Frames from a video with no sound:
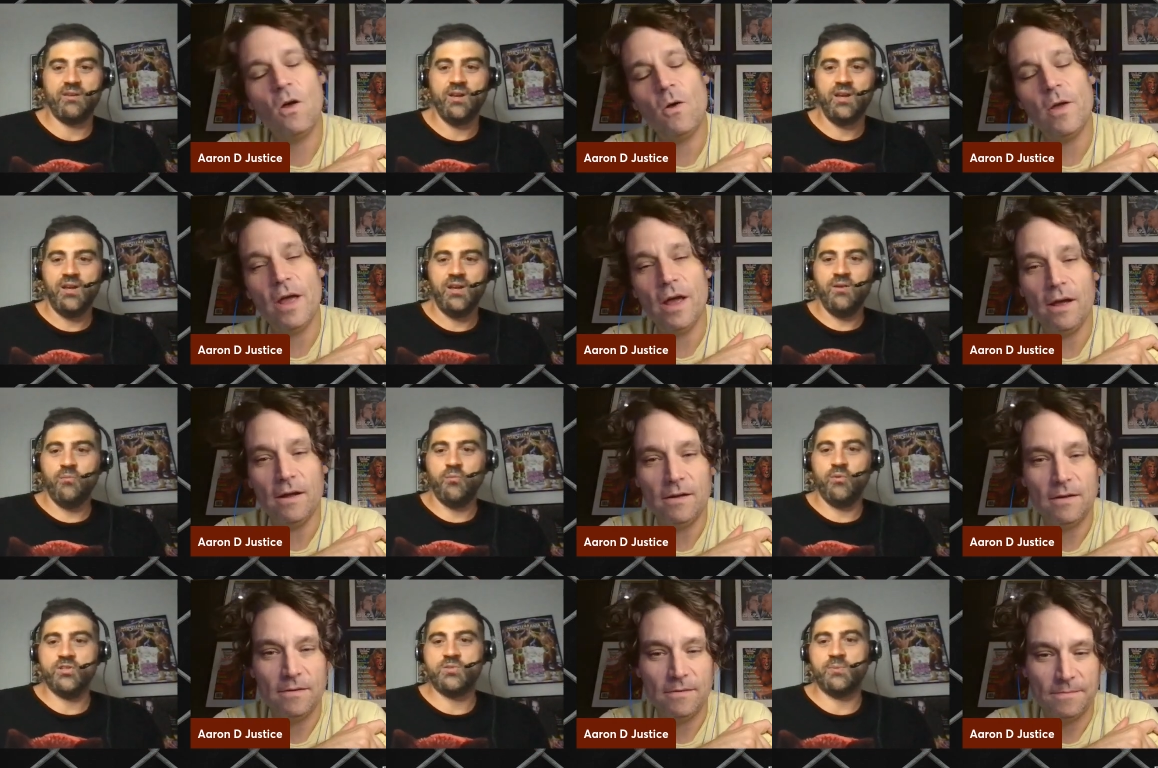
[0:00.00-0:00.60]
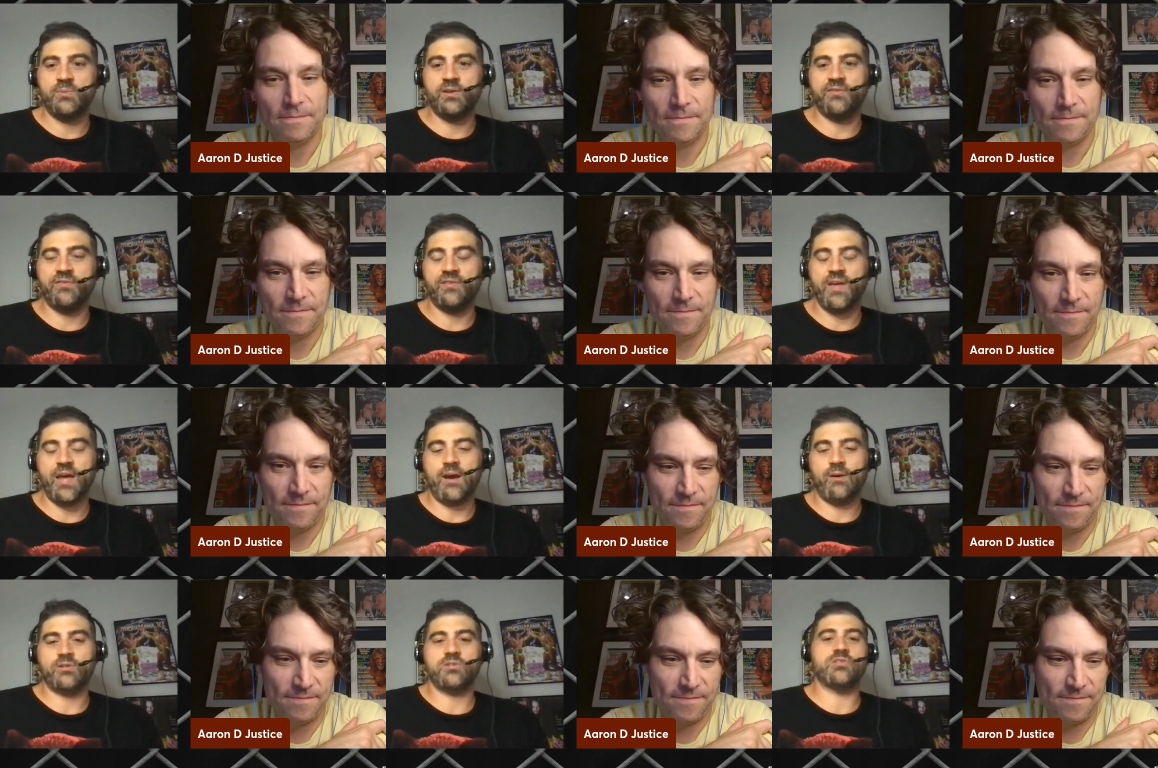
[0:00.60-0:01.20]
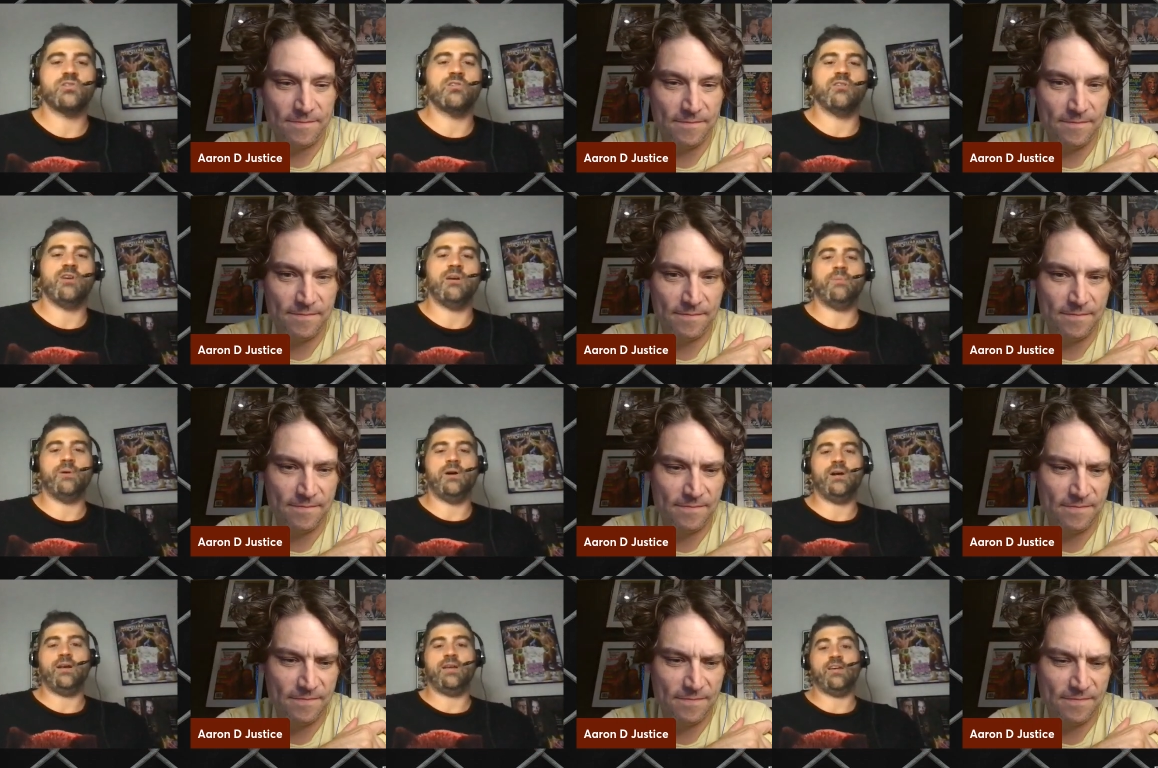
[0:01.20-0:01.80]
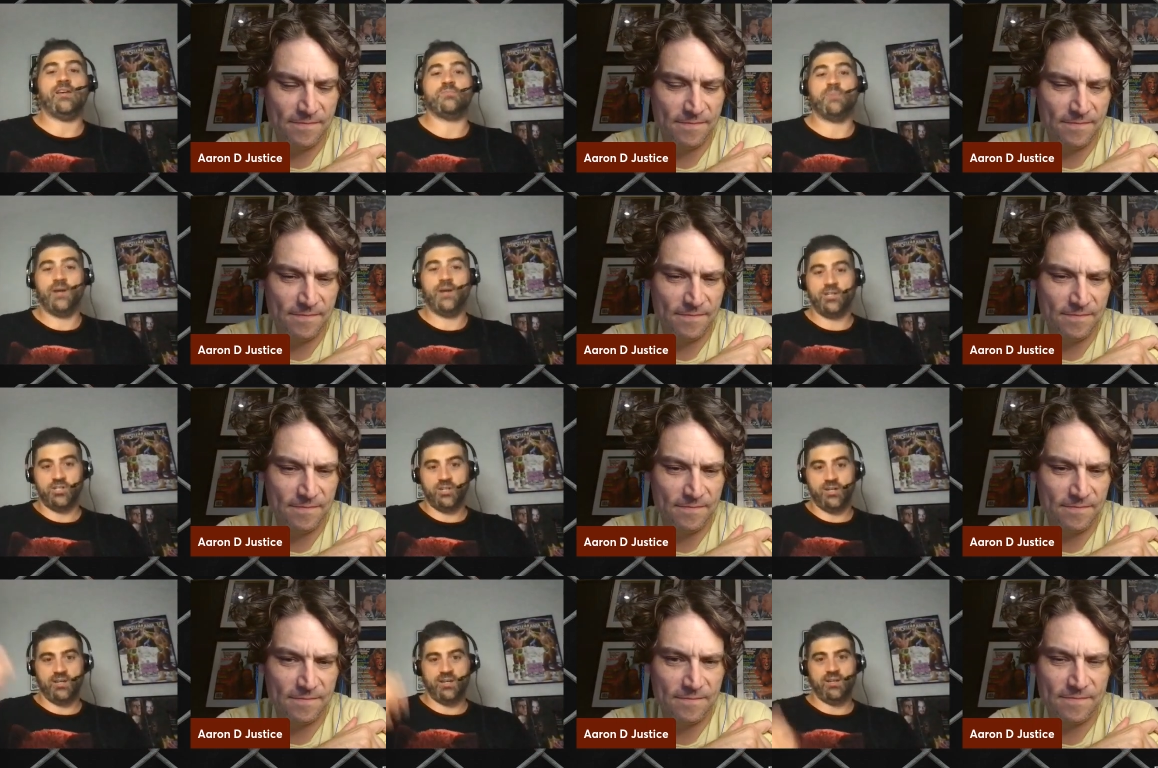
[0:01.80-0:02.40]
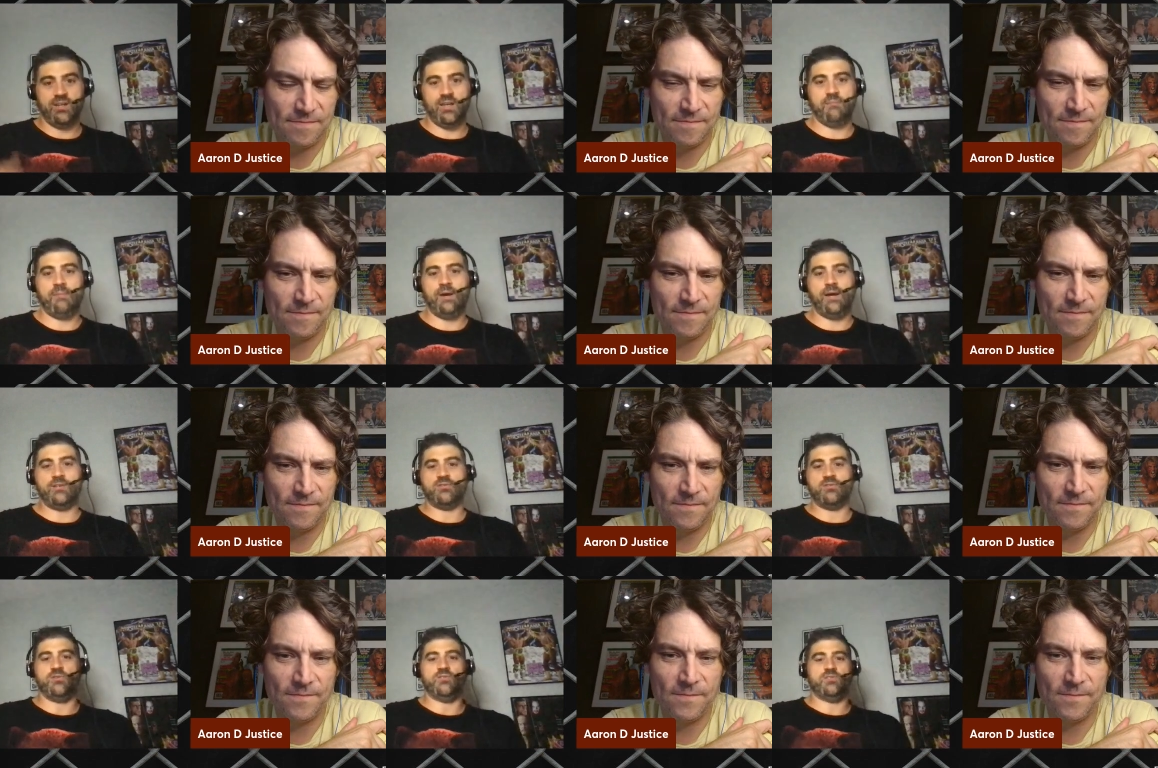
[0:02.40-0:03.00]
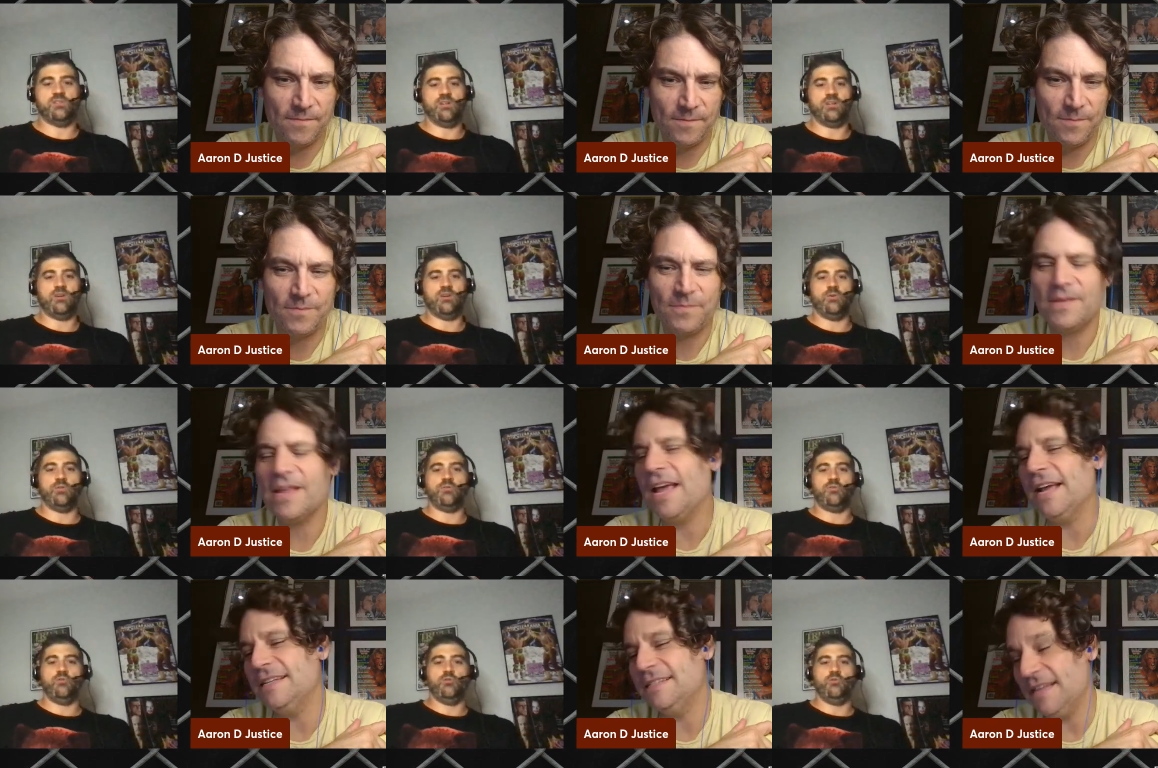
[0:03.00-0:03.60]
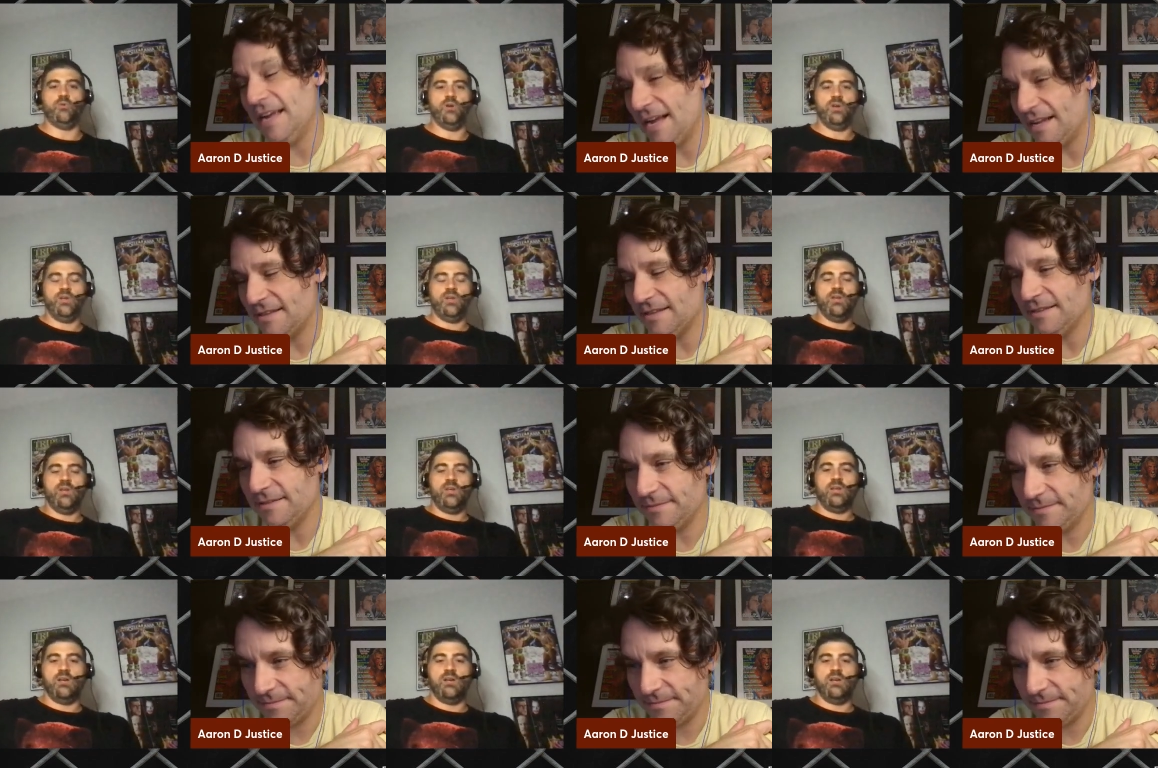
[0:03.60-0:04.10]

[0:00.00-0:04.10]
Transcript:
Speaker 1: Oh yeah, once a month for that, which is a great podcast by Jenny and Matt Souza, going exactly.